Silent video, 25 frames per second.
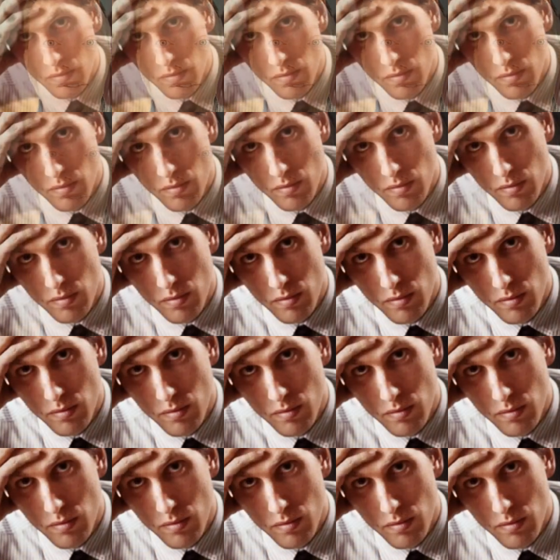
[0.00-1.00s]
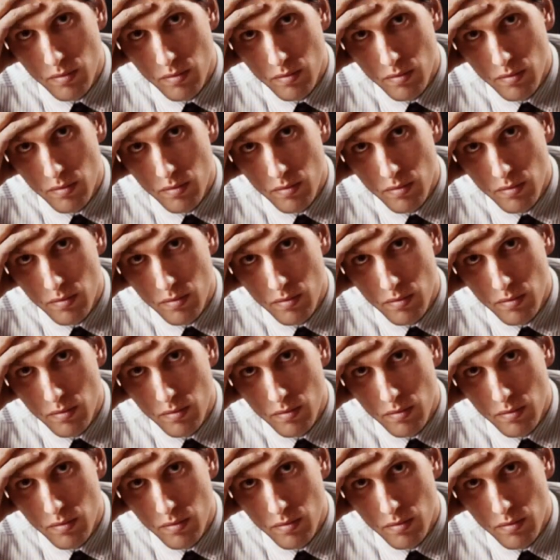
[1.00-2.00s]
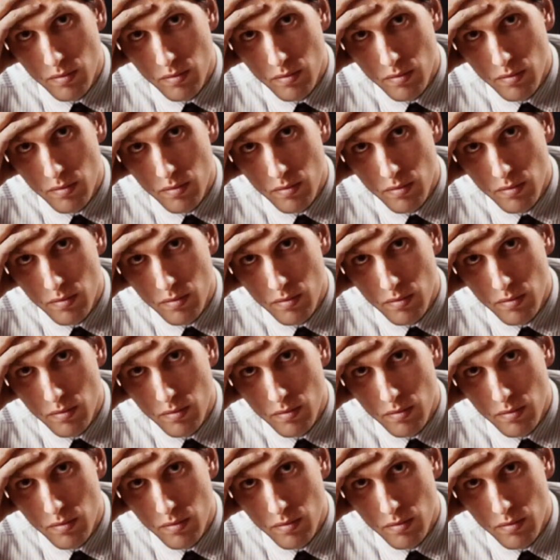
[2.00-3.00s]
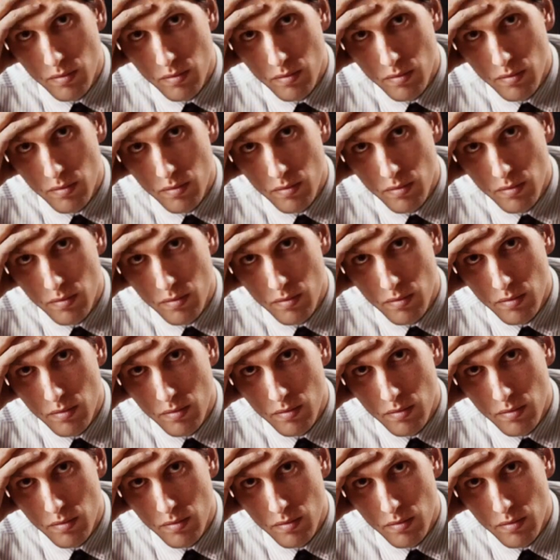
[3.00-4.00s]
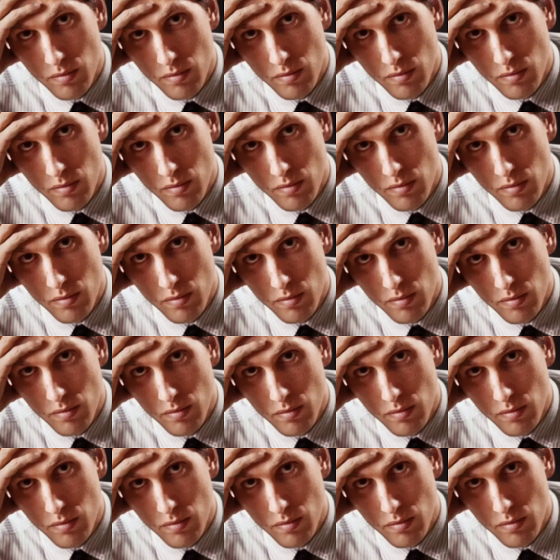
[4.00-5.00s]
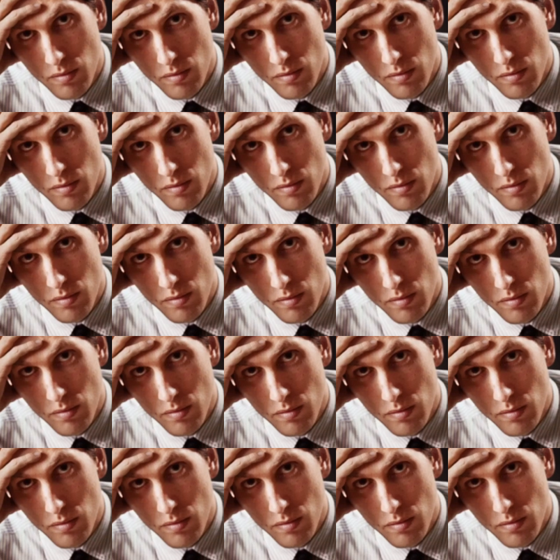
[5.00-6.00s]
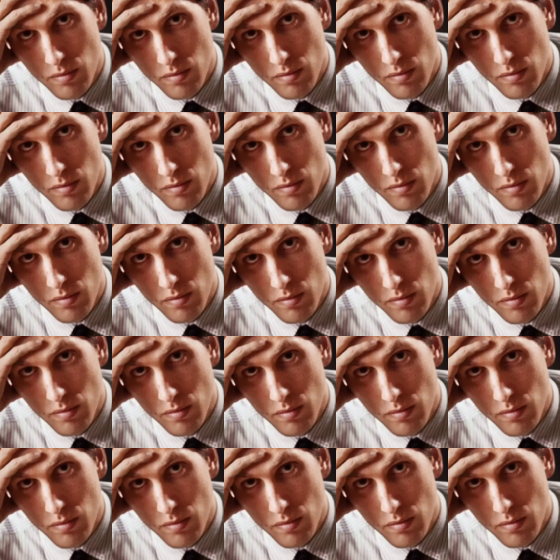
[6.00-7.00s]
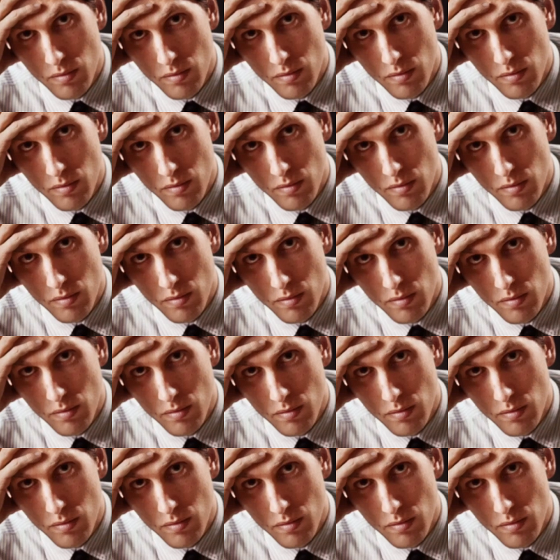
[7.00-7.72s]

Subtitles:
No one is speaking in this clip.